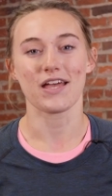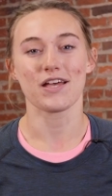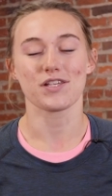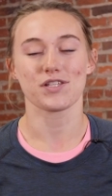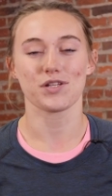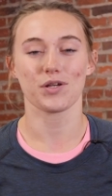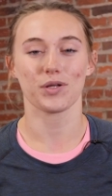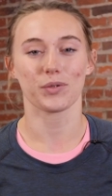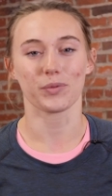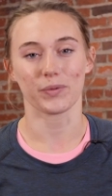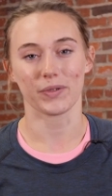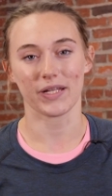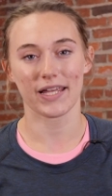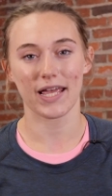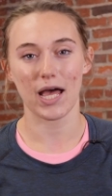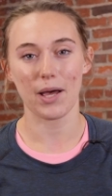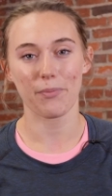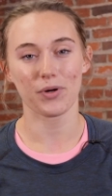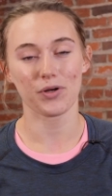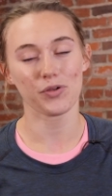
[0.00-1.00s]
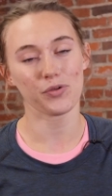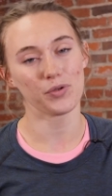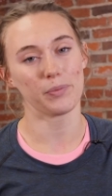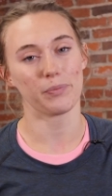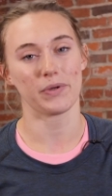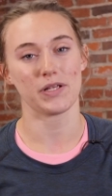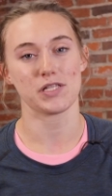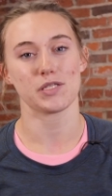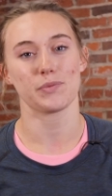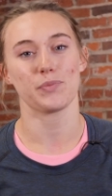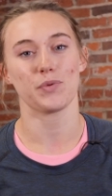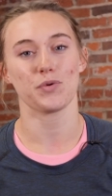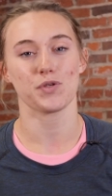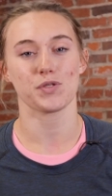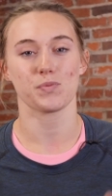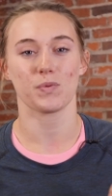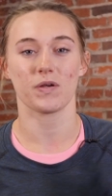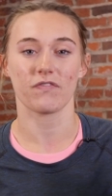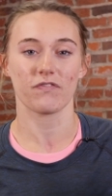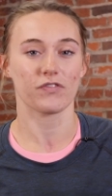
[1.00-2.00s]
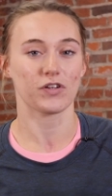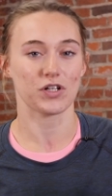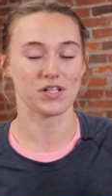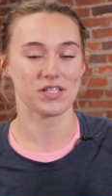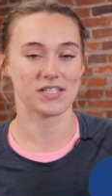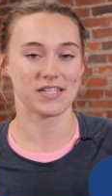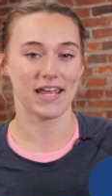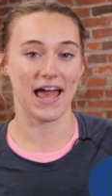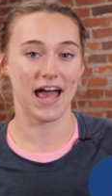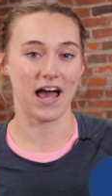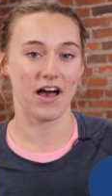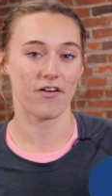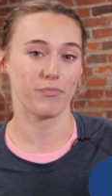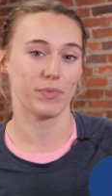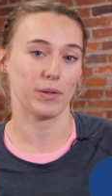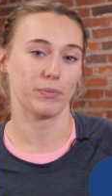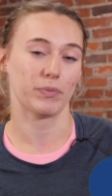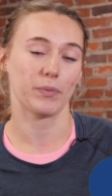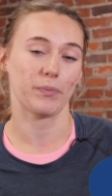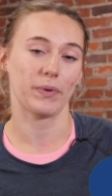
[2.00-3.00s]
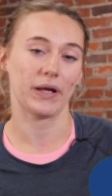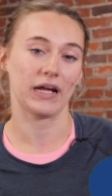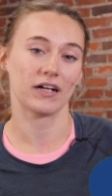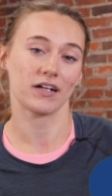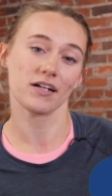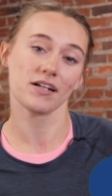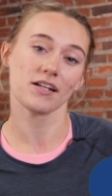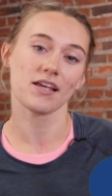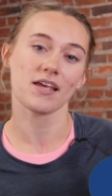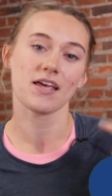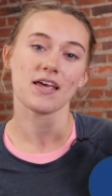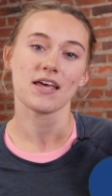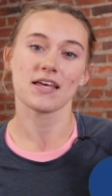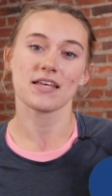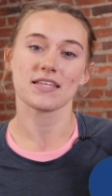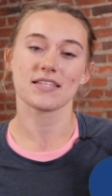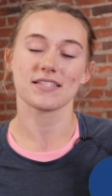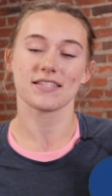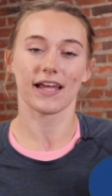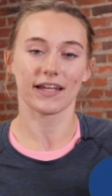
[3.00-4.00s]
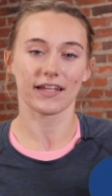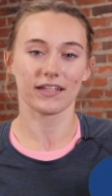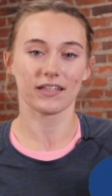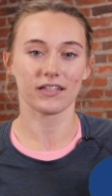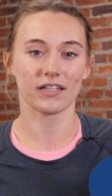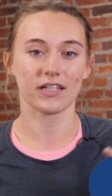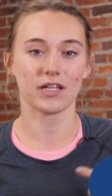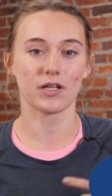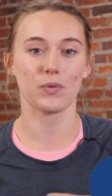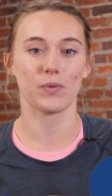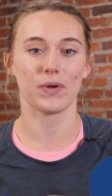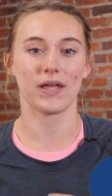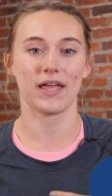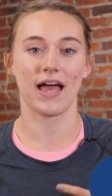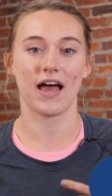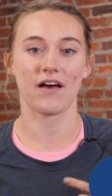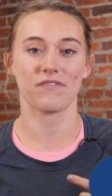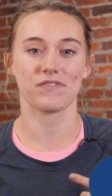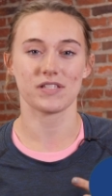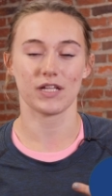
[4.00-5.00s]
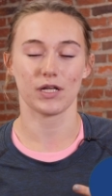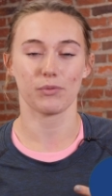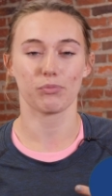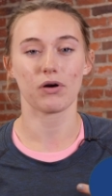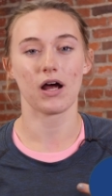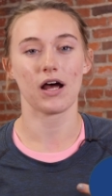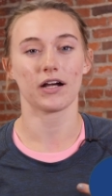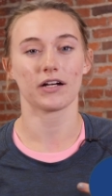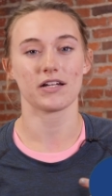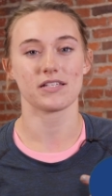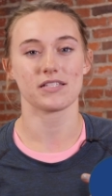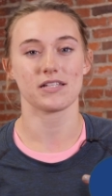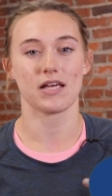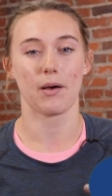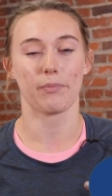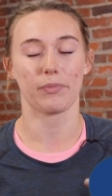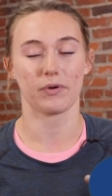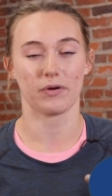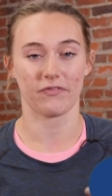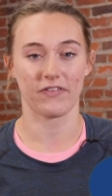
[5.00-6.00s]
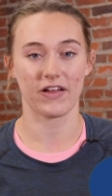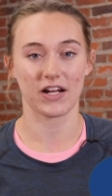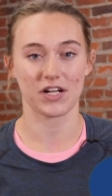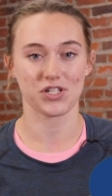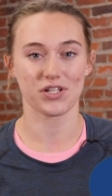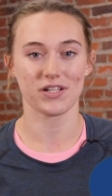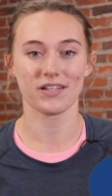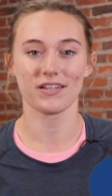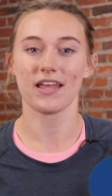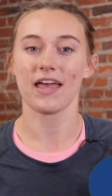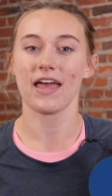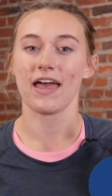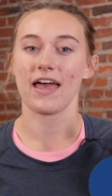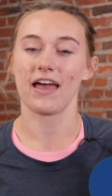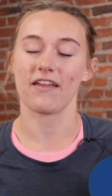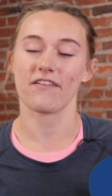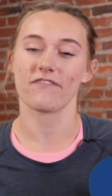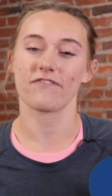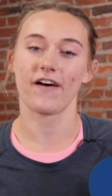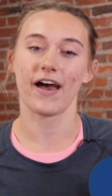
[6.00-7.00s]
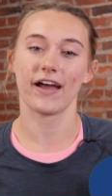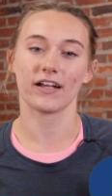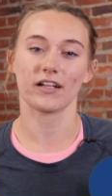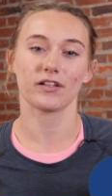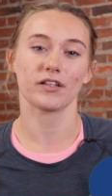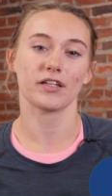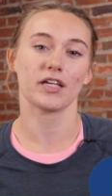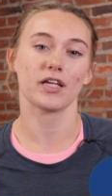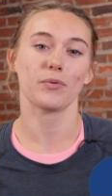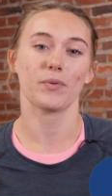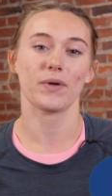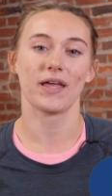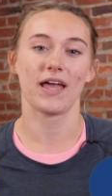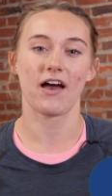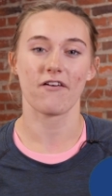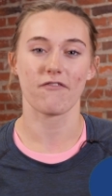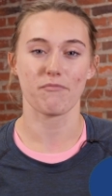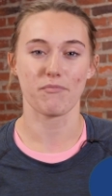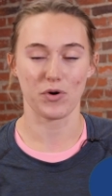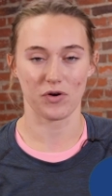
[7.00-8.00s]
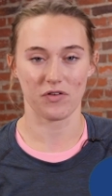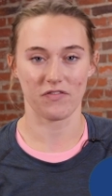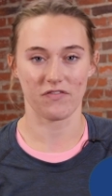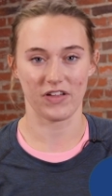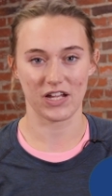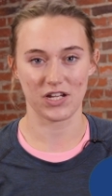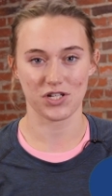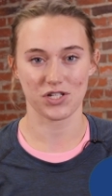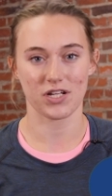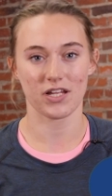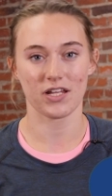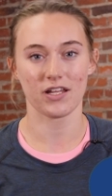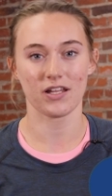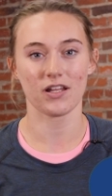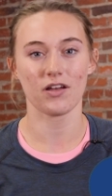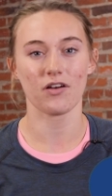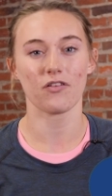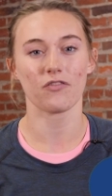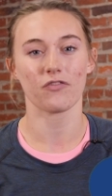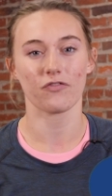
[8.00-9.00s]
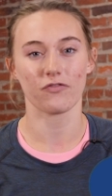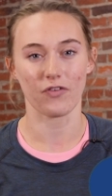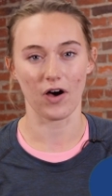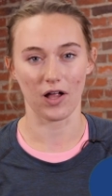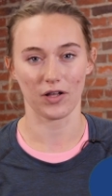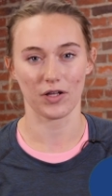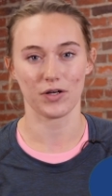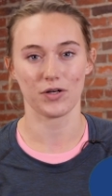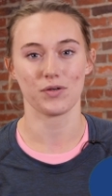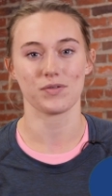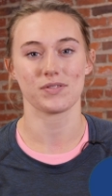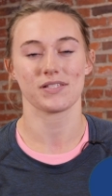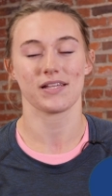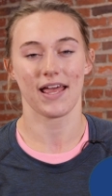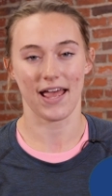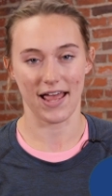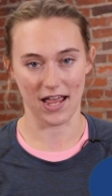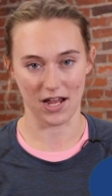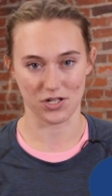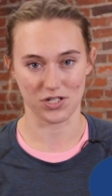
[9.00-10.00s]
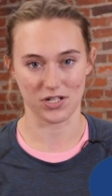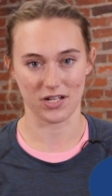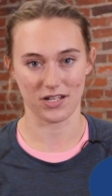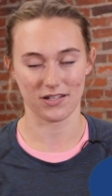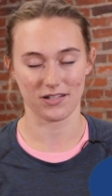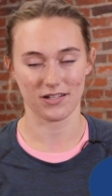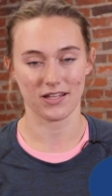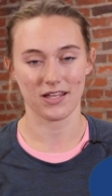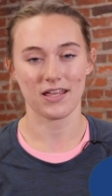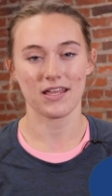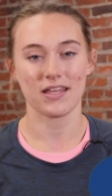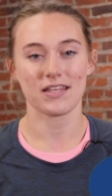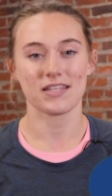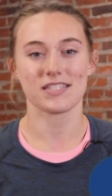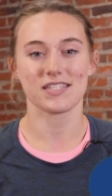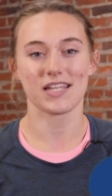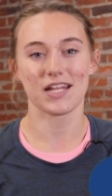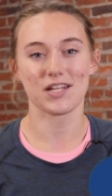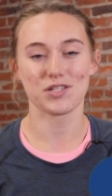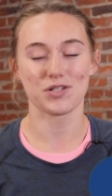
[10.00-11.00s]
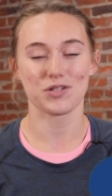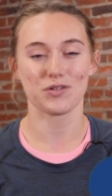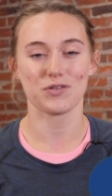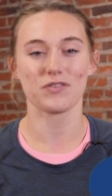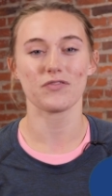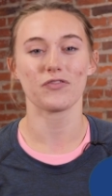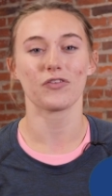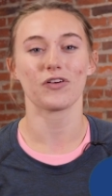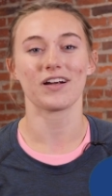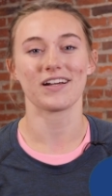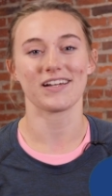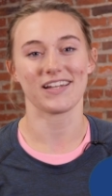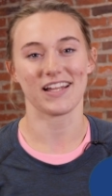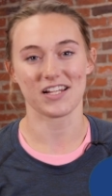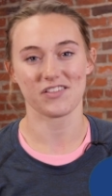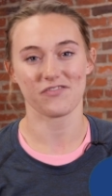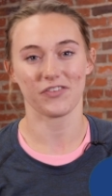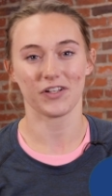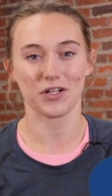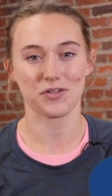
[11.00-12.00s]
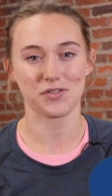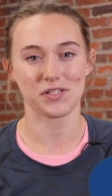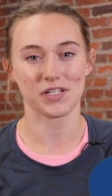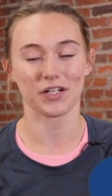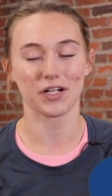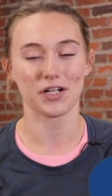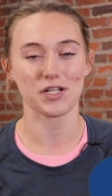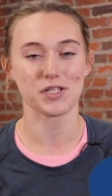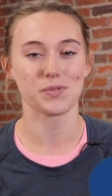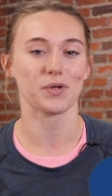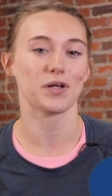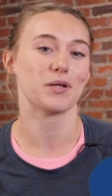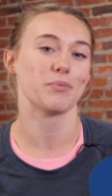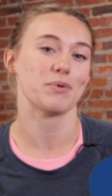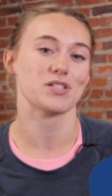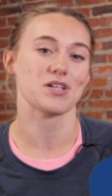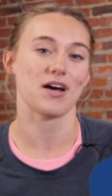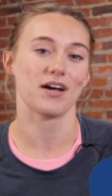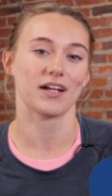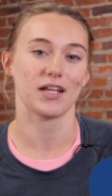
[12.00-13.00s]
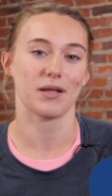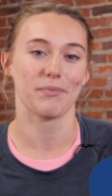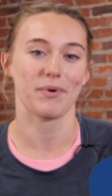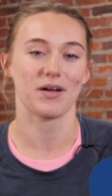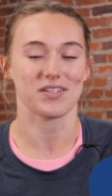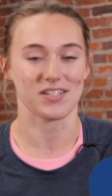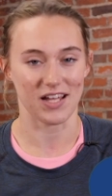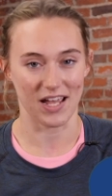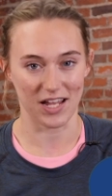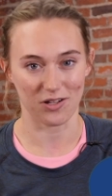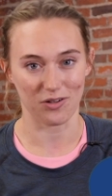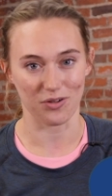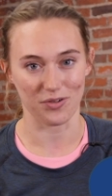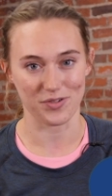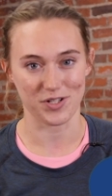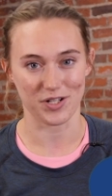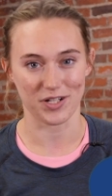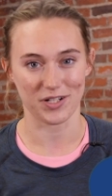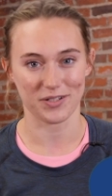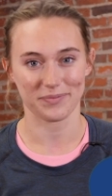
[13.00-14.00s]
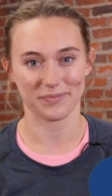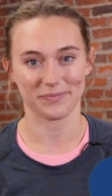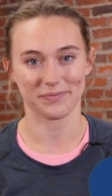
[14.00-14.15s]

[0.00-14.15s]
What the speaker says: So to recap our 3 principles, we first have be prepared. Secondly, we have seek progress, not perfection. And finally, we have motivation follows action. Stay tuned for our next video series. We're going to be talking about diet culture.